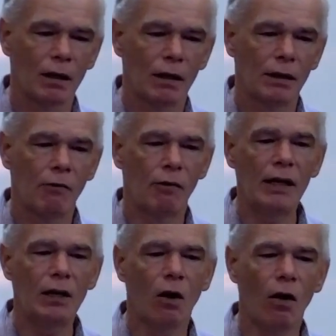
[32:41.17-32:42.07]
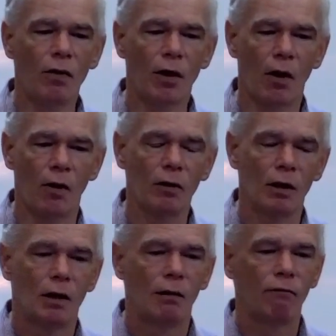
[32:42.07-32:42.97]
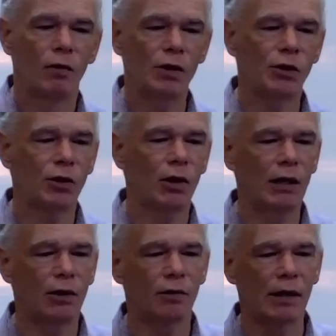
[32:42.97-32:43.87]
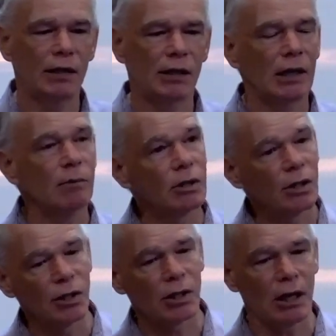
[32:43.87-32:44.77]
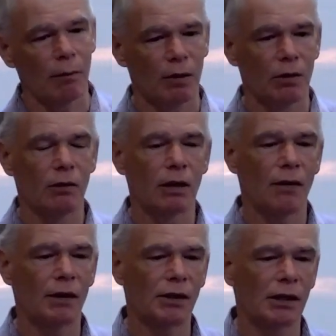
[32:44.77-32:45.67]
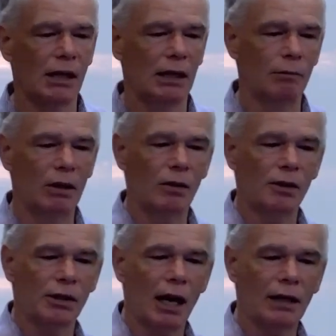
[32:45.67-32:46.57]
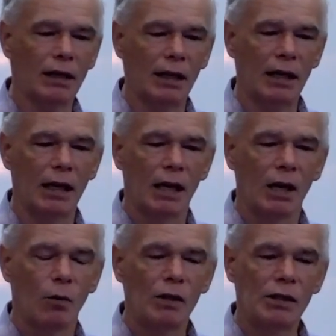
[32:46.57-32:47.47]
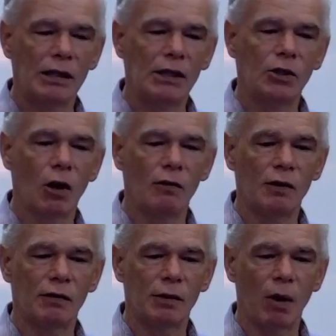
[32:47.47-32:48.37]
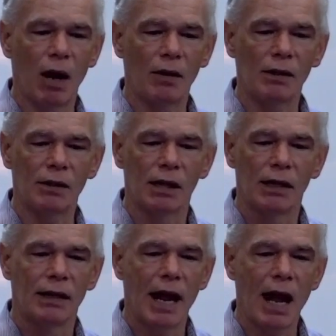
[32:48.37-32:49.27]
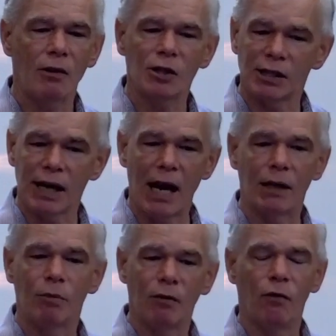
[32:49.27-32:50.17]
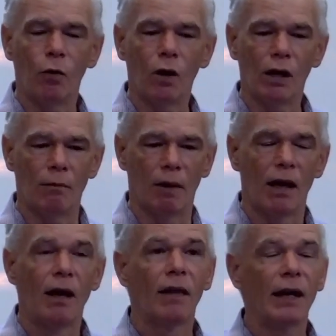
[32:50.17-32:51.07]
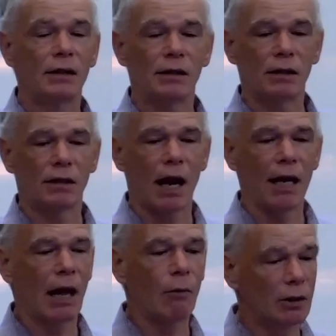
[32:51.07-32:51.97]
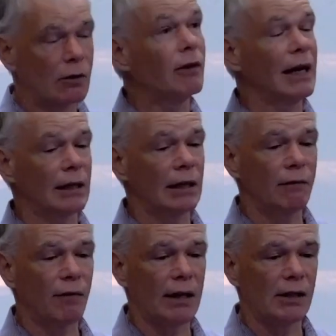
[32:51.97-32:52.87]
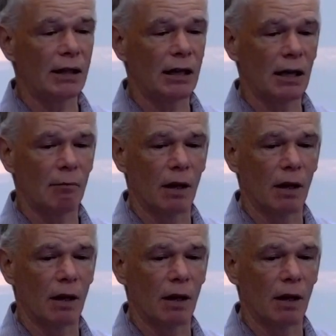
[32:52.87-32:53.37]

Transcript: Now reading on though, verse 33 seems to skip to another scene, because suddenly we see Joseph's brothers now sat before him. That is to say, they were directly facing him.